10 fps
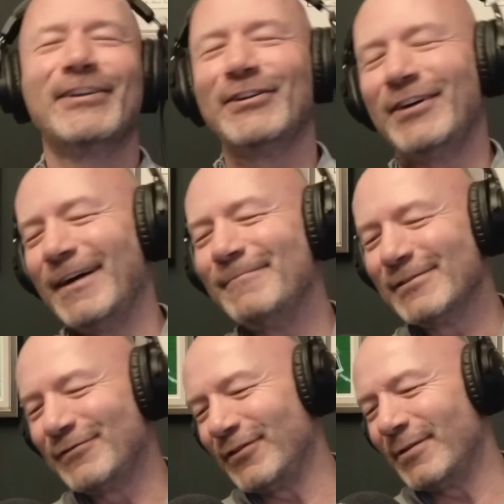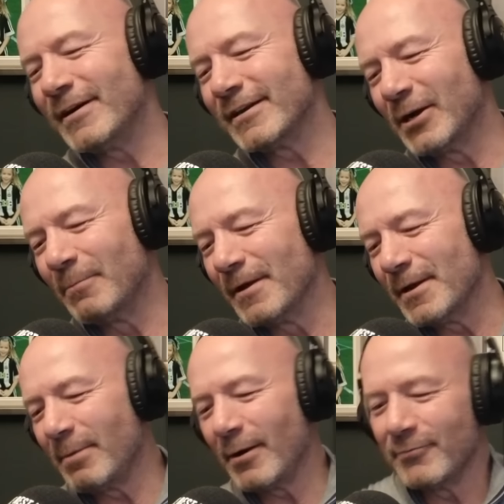got hammered for my
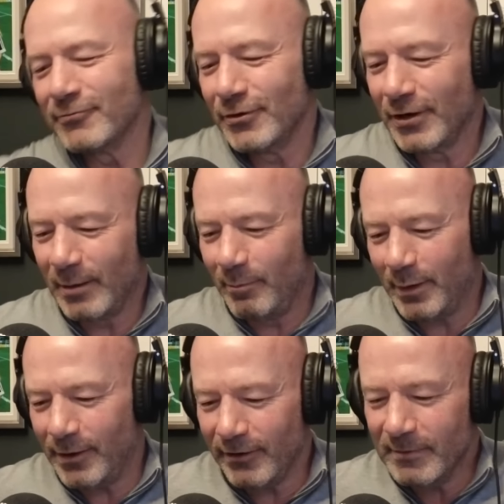comment about Roker Park.